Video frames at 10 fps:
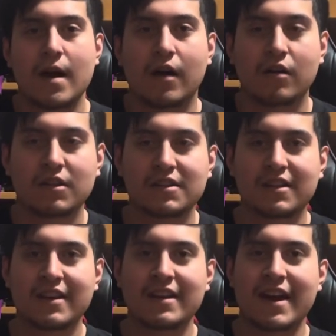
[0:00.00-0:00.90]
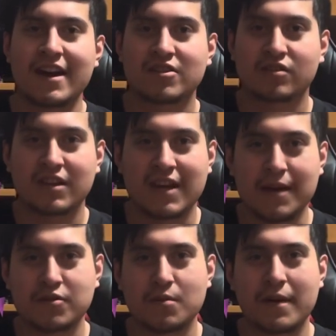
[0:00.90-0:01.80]
only to get actually
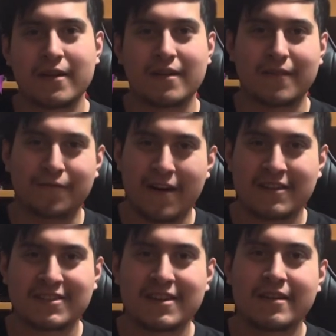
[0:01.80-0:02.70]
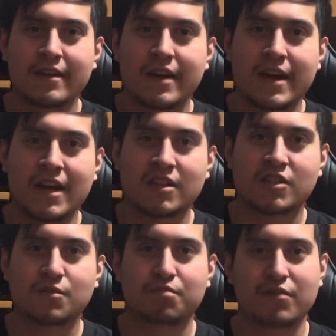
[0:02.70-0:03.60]
captured by Foxy and
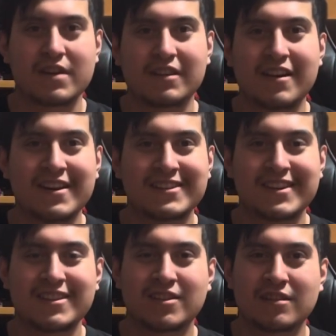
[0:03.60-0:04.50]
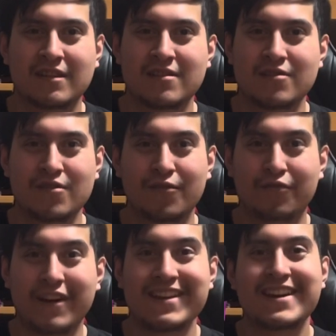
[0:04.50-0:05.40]
spring-locked into the new
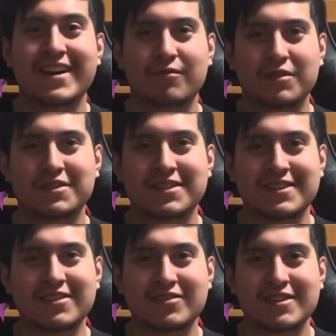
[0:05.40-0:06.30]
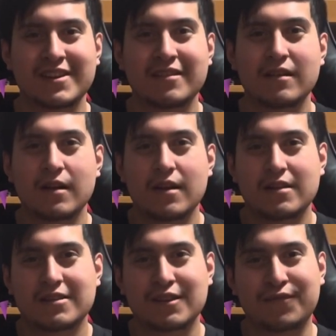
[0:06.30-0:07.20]
Freddy head, which is interesting
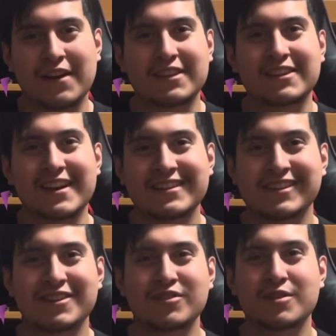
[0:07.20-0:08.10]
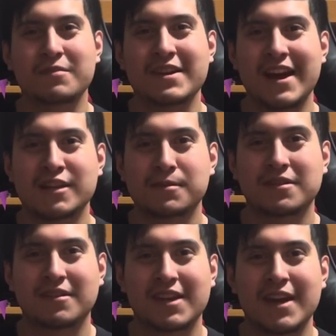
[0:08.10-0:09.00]
to the fact that they actually use some of the
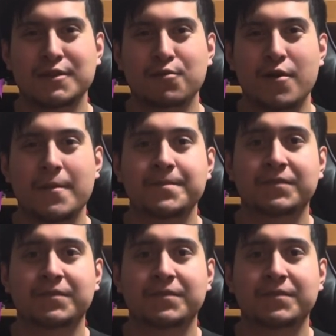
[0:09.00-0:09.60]
aspect of the games where